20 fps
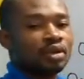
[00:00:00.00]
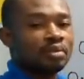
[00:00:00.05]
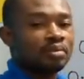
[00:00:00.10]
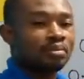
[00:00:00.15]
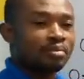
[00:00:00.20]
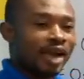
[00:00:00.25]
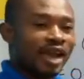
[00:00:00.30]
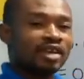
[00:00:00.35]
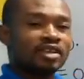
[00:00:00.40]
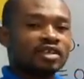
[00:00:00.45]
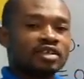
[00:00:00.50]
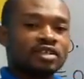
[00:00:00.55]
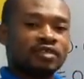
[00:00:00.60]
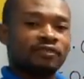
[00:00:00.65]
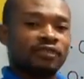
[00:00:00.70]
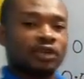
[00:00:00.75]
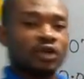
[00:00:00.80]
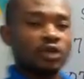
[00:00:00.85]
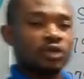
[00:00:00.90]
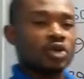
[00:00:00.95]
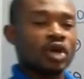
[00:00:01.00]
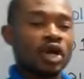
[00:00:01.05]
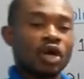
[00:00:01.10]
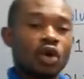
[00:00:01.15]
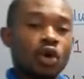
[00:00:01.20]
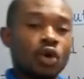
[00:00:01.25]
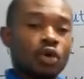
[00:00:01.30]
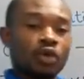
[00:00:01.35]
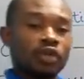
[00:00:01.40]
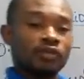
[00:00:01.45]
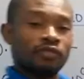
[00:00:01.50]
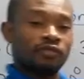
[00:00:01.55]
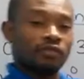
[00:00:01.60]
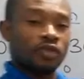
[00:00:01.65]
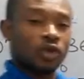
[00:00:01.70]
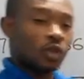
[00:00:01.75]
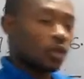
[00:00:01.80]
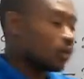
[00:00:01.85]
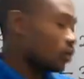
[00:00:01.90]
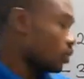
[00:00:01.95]
Minus 4, you are owing
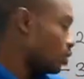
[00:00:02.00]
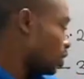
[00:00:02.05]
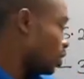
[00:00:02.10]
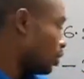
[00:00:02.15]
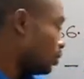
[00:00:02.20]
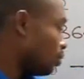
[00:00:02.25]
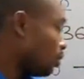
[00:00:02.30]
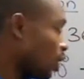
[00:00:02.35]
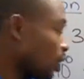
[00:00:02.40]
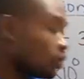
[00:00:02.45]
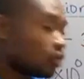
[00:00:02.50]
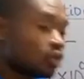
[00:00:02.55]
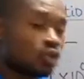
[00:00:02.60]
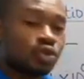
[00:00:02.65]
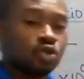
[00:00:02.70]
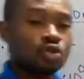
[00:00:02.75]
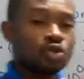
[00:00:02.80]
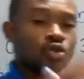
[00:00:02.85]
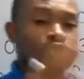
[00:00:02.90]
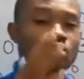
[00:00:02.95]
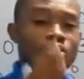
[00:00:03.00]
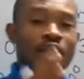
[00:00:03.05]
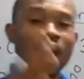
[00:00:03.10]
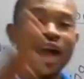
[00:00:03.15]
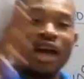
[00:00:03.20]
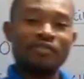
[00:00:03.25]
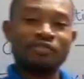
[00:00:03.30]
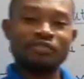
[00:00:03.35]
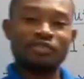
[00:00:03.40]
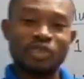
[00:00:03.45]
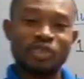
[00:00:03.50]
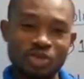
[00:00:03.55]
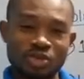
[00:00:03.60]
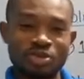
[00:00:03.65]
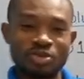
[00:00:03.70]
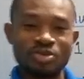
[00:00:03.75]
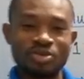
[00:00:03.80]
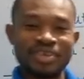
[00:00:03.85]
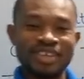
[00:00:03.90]
4. Plus 2, you have 2.